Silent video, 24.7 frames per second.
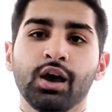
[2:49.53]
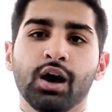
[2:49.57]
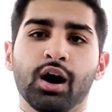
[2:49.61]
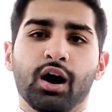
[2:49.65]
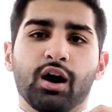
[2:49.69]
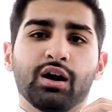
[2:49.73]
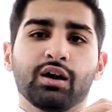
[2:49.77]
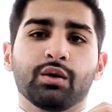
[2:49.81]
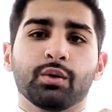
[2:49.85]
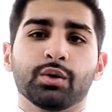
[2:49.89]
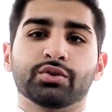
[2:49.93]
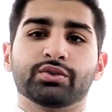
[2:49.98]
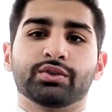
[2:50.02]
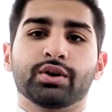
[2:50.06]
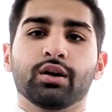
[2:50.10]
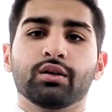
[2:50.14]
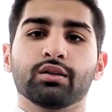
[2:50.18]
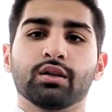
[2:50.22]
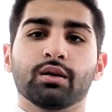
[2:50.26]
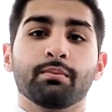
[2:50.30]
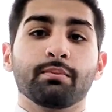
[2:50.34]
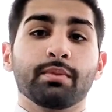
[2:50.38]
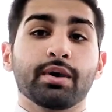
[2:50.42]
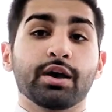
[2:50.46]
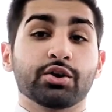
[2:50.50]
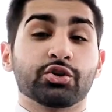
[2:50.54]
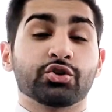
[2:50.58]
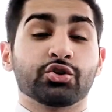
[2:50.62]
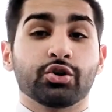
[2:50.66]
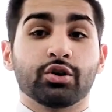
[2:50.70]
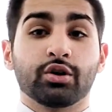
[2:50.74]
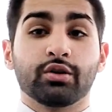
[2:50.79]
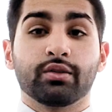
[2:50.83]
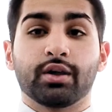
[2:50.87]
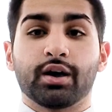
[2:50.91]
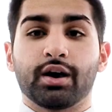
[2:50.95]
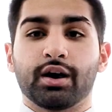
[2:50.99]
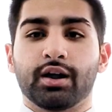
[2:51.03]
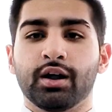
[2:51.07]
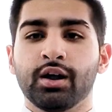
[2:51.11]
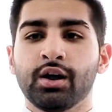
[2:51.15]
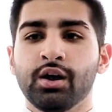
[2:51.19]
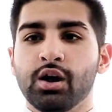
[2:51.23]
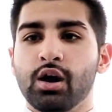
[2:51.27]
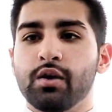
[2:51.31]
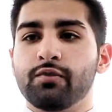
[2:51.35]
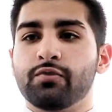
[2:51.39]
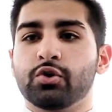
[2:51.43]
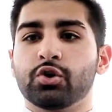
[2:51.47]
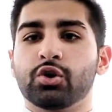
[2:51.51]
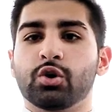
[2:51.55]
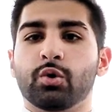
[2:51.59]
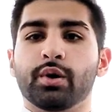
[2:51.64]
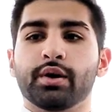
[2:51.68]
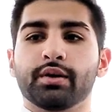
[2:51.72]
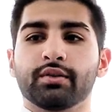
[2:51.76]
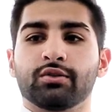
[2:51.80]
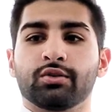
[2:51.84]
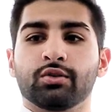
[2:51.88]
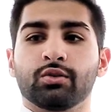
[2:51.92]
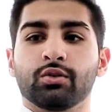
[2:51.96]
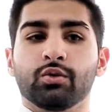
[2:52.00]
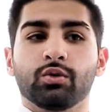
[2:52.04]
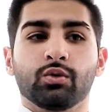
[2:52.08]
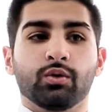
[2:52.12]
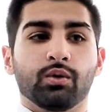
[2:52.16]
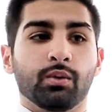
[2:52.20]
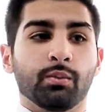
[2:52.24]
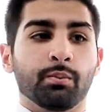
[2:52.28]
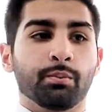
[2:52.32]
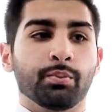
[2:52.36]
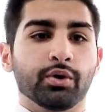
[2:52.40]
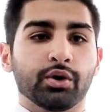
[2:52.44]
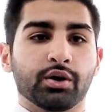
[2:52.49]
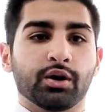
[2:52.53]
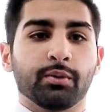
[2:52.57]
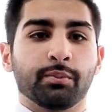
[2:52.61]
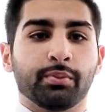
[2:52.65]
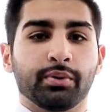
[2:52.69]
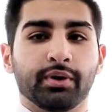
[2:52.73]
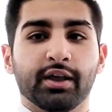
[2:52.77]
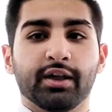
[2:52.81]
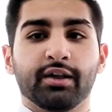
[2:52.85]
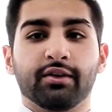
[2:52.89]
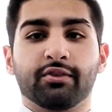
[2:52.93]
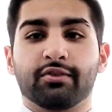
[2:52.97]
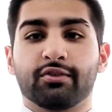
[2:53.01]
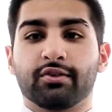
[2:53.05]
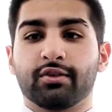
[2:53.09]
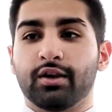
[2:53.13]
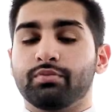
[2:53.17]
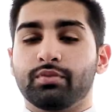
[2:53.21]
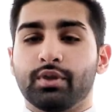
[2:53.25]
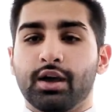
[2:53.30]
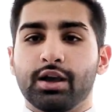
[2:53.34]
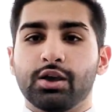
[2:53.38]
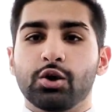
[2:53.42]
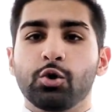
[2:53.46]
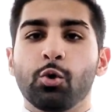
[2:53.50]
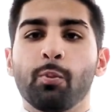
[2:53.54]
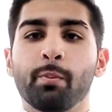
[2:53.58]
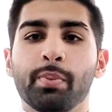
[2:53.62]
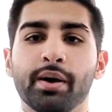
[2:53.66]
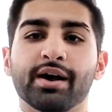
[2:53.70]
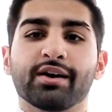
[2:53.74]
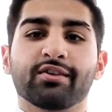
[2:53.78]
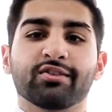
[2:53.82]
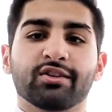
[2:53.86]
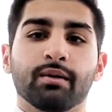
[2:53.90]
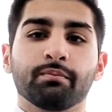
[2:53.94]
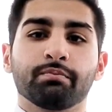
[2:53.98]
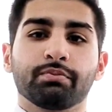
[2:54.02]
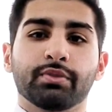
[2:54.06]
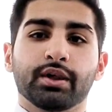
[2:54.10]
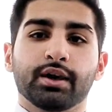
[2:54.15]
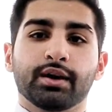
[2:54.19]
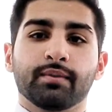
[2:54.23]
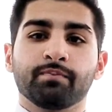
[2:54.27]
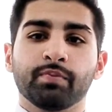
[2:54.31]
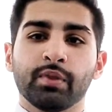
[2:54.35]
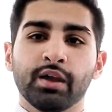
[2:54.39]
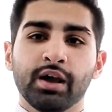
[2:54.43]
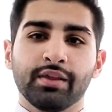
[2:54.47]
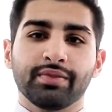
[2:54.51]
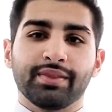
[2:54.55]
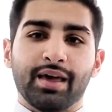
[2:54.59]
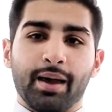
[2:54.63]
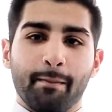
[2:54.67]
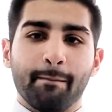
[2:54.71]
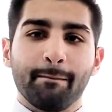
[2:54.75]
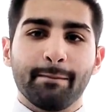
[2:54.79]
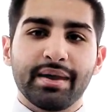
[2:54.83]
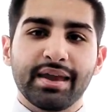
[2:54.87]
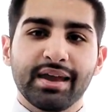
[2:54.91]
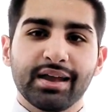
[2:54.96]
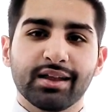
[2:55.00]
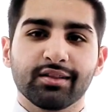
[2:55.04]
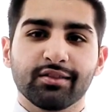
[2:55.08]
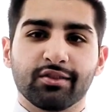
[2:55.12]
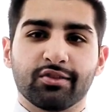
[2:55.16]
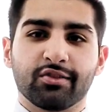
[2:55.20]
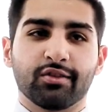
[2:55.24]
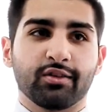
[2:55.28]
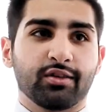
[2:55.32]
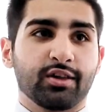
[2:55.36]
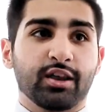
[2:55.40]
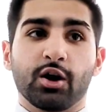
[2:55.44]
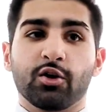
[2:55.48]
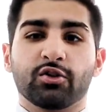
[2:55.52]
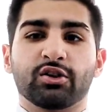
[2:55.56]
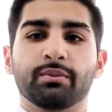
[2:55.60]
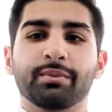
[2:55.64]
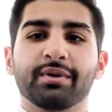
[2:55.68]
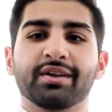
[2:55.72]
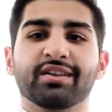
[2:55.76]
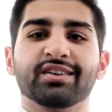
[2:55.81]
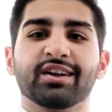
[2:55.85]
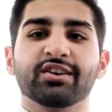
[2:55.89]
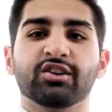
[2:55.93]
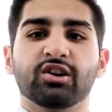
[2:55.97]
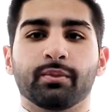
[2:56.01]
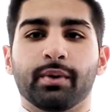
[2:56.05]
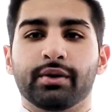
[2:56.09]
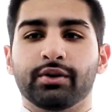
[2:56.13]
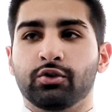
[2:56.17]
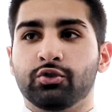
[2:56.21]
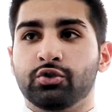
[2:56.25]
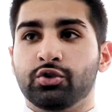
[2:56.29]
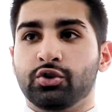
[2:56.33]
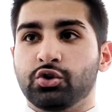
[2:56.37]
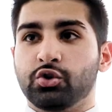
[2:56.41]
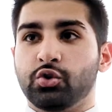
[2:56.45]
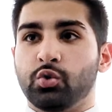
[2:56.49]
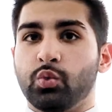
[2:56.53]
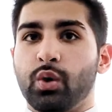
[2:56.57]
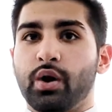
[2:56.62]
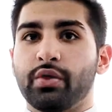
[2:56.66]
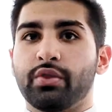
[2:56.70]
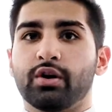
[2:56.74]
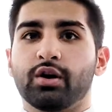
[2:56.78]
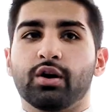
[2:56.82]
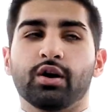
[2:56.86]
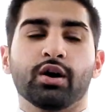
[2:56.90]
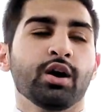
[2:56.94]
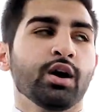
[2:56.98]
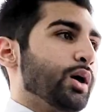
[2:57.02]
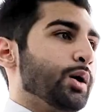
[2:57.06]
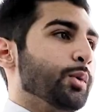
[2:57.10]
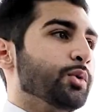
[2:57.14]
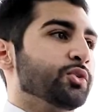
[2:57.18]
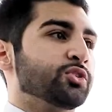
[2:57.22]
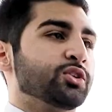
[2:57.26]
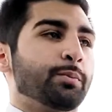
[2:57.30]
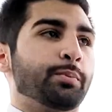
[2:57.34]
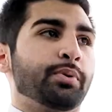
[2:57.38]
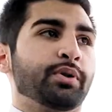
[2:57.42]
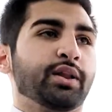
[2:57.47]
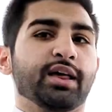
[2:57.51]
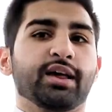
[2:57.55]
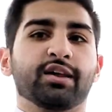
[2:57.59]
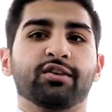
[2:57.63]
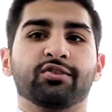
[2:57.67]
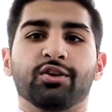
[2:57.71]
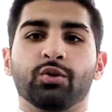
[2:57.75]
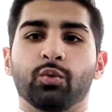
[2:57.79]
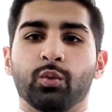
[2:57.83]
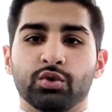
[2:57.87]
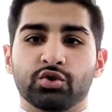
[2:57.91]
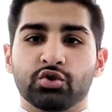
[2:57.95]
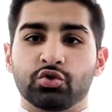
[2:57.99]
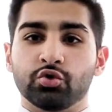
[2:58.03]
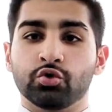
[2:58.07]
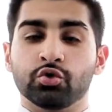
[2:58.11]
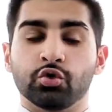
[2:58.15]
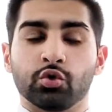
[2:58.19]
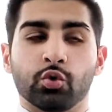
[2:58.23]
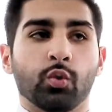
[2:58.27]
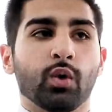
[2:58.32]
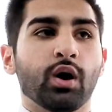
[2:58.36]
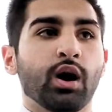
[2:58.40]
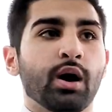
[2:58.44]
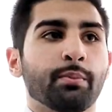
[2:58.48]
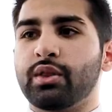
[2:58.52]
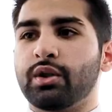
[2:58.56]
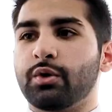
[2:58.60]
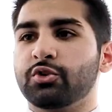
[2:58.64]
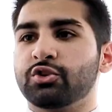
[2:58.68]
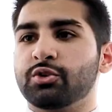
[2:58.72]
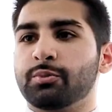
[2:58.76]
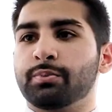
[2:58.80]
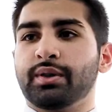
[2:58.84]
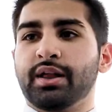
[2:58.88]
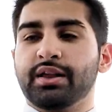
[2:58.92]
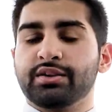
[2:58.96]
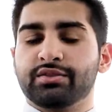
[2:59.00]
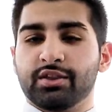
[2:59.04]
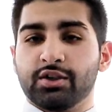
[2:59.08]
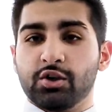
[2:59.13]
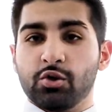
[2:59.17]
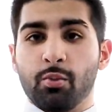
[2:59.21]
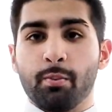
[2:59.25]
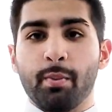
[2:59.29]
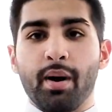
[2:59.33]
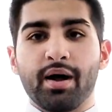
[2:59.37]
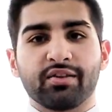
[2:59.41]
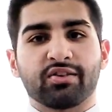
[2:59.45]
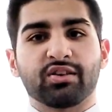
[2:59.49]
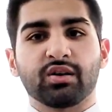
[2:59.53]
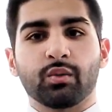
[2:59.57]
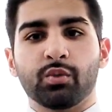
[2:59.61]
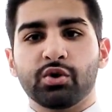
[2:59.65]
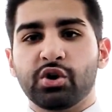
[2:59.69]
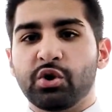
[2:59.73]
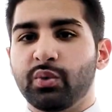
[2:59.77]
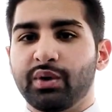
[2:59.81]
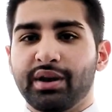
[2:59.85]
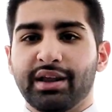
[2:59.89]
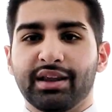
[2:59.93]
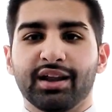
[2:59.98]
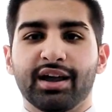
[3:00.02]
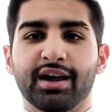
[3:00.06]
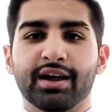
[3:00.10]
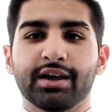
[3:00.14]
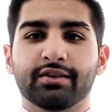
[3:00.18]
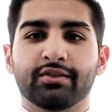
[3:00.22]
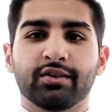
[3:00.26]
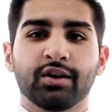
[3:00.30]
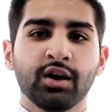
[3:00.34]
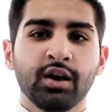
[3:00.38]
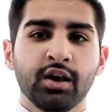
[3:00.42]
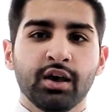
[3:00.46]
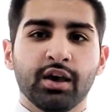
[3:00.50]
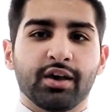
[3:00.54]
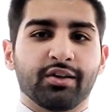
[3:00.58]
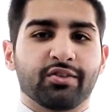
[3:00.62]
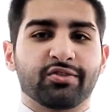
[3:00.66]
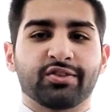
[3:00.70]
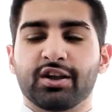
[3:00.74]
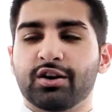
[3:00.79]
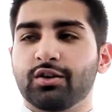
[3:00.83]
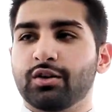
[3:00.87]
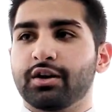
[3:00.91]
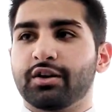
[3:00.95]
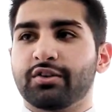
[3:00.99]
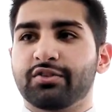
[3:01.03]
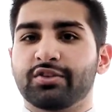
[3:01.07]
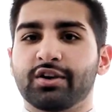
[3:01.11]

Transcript: I always tell them, make sure that if you're going to book a place, that you pick something that means, you know, something sentimental to you, whether it was a place in which you grew up, whether it was a place that you met someone you really liked, etc.,